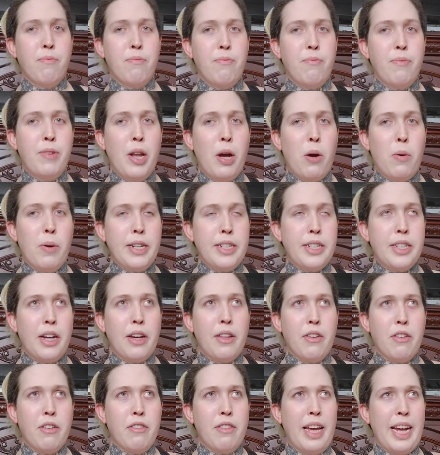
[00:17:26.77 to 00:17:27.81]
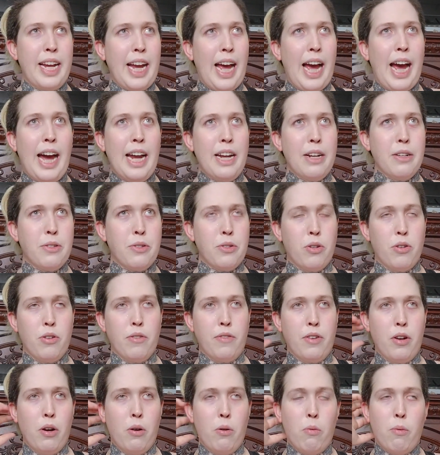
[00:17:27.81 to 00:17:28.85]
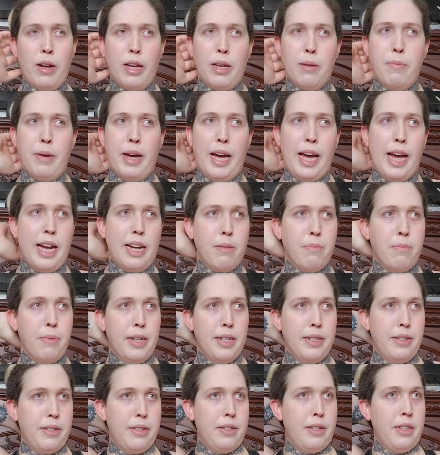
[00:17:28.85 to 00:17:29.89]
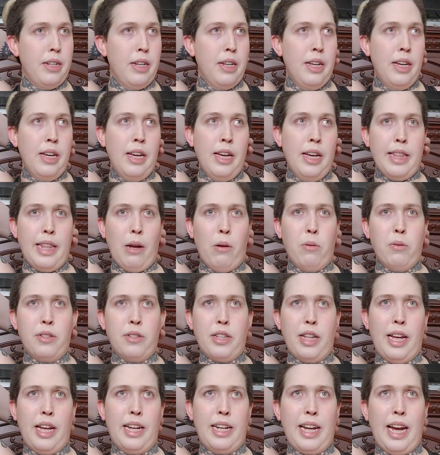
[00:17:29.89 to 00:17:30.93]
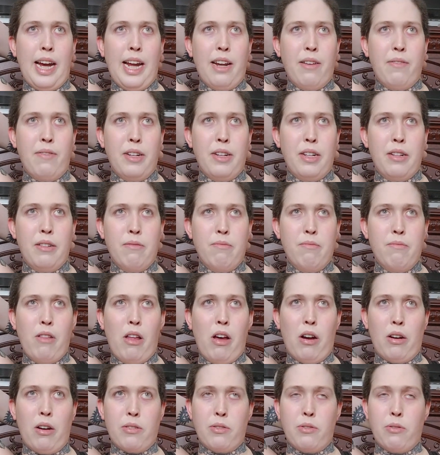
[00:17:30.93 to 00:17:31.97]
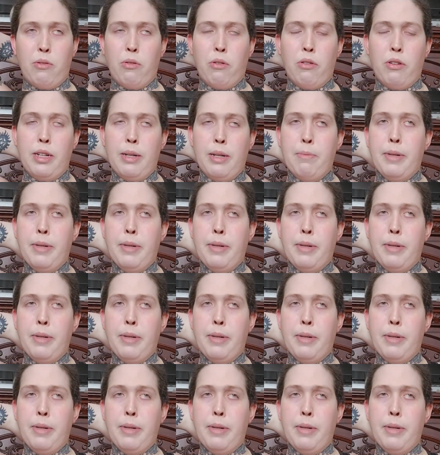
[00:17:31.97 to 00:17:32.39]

know each other. They kind of sort of go way back, but that was like kind of a long story.